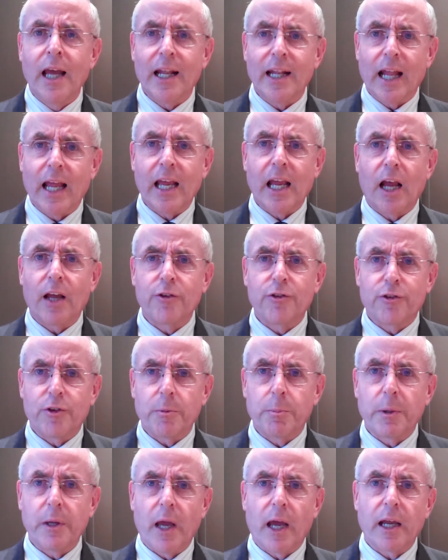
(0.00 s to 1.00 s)
and the
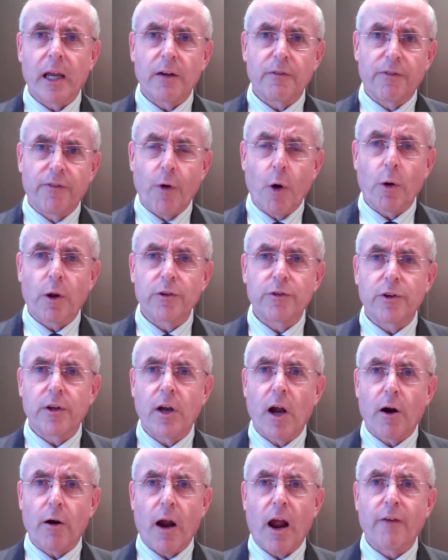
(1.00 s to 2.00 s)
AICPA at
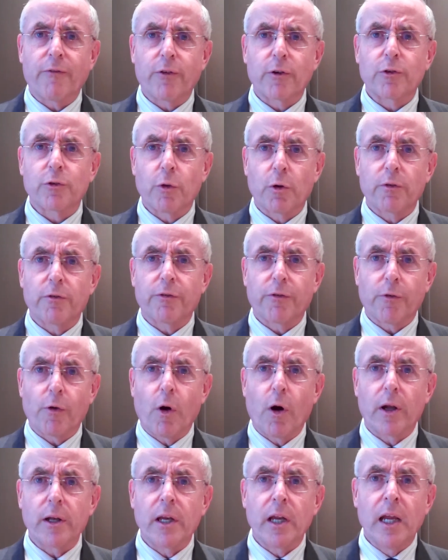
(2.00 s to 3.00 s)
focusing our efforts on
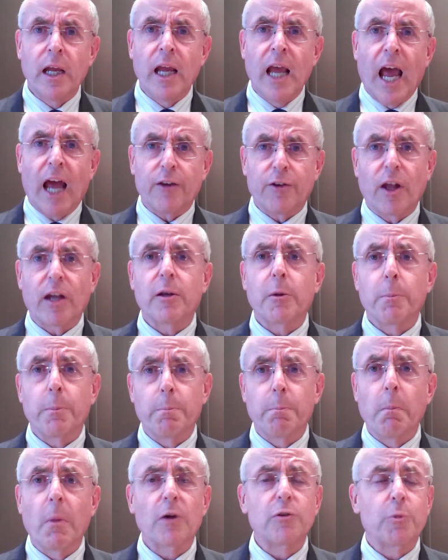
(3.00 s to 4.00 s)
fraud has had
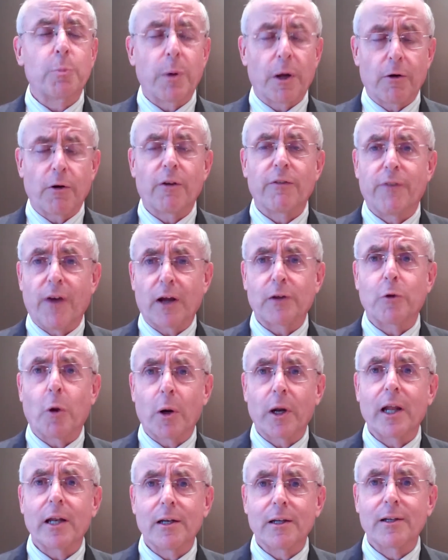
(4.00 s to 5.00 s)
a much bigger effect
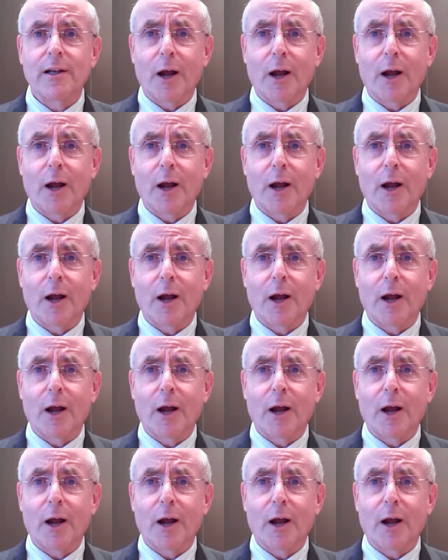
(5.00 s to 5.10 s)
on it.